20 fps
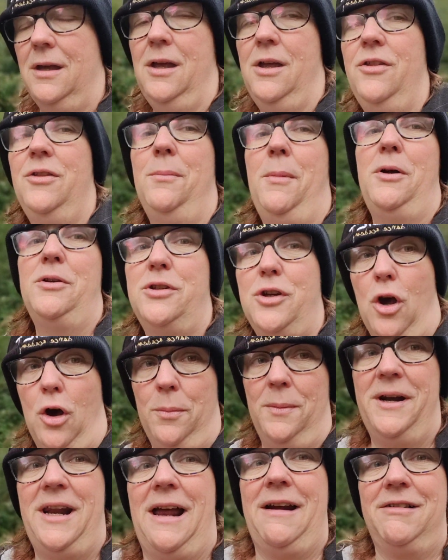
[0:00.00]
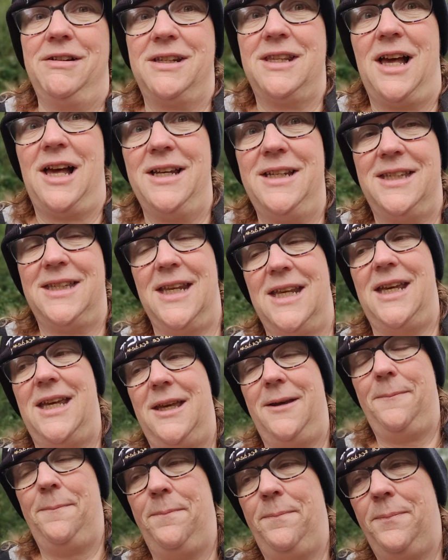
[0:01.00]
the most common errors that I see,
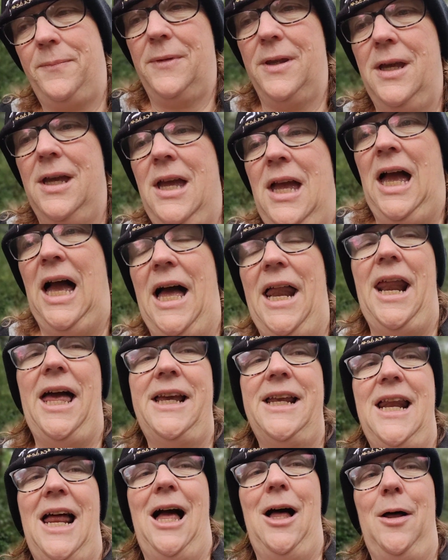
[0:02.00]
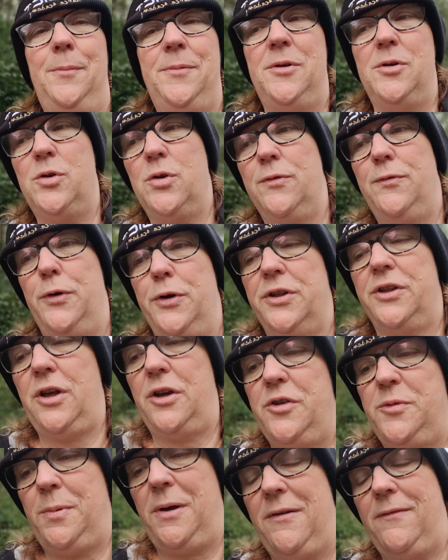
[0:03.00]
and I can help you to avoid
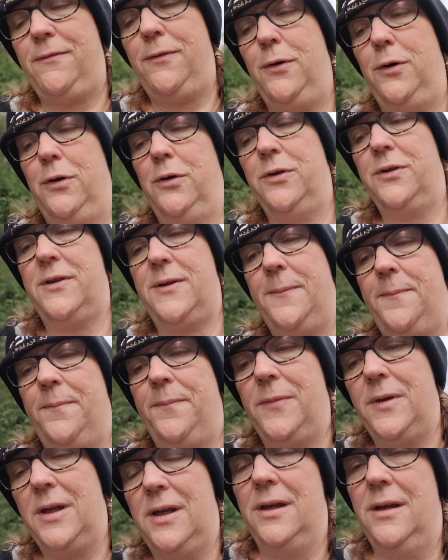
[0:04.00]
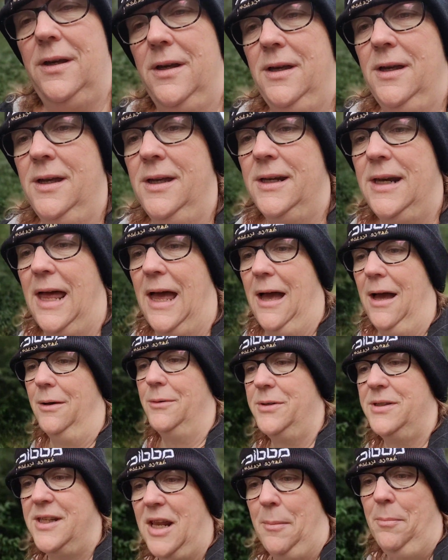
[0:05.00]
those pitfalls.
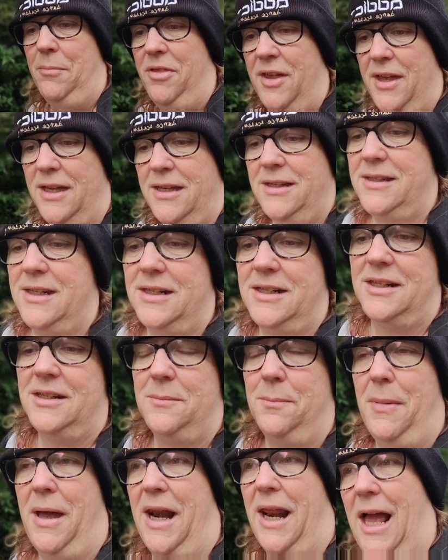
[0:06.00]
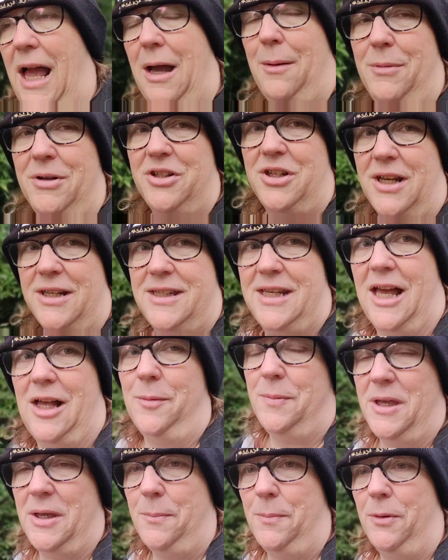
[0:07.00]
Now, some things, it doesn't matter how much I tell
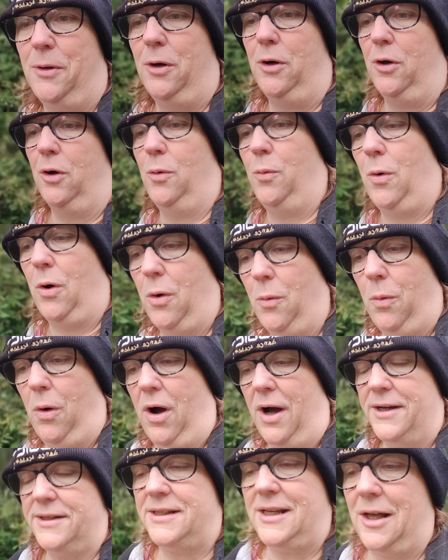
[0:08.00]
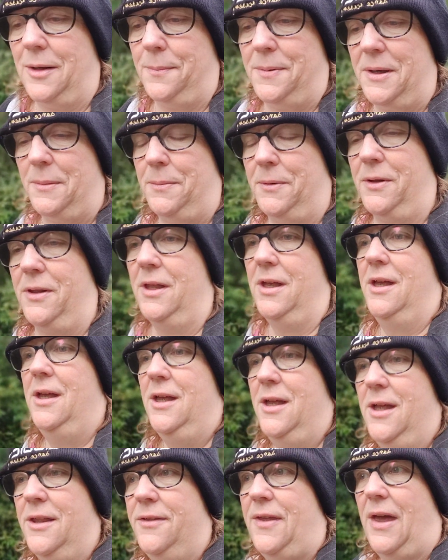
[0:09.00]
people or what I tell people,
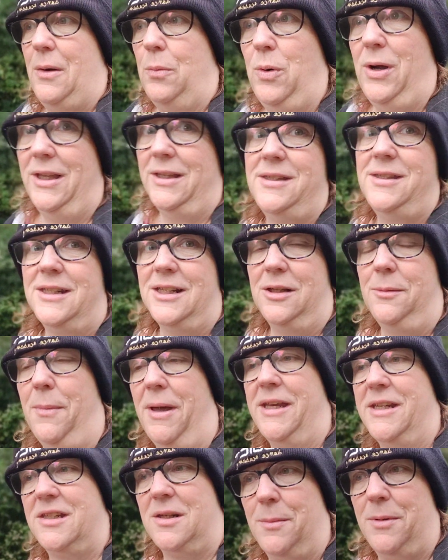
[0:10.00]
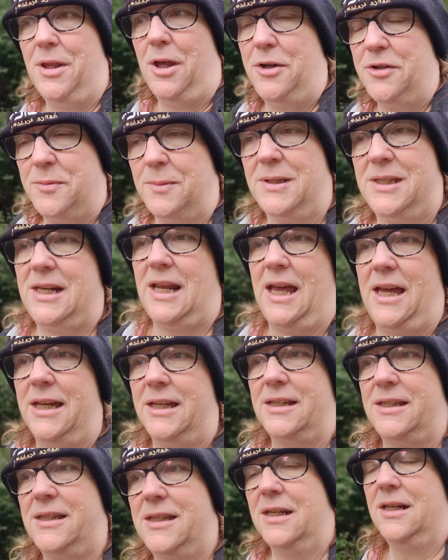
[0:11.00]
they will still make some of those
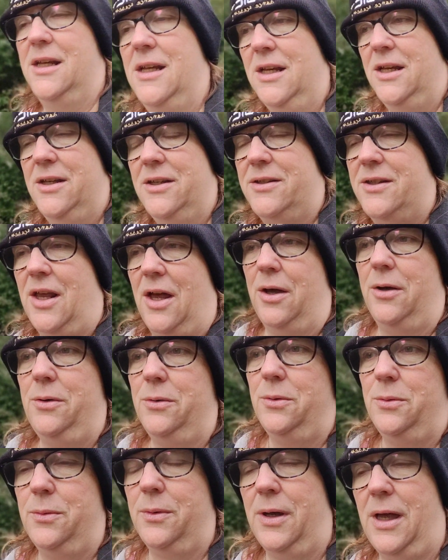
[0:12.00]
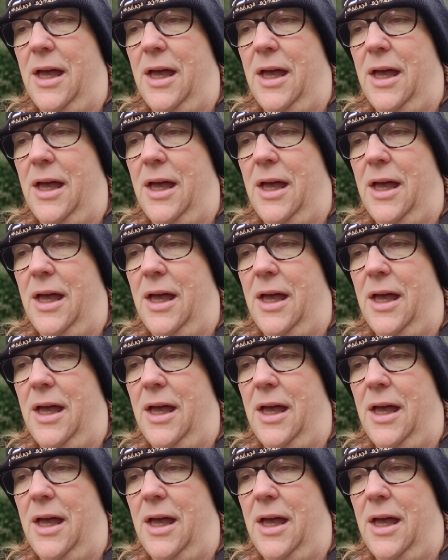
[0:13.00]
mistakes. So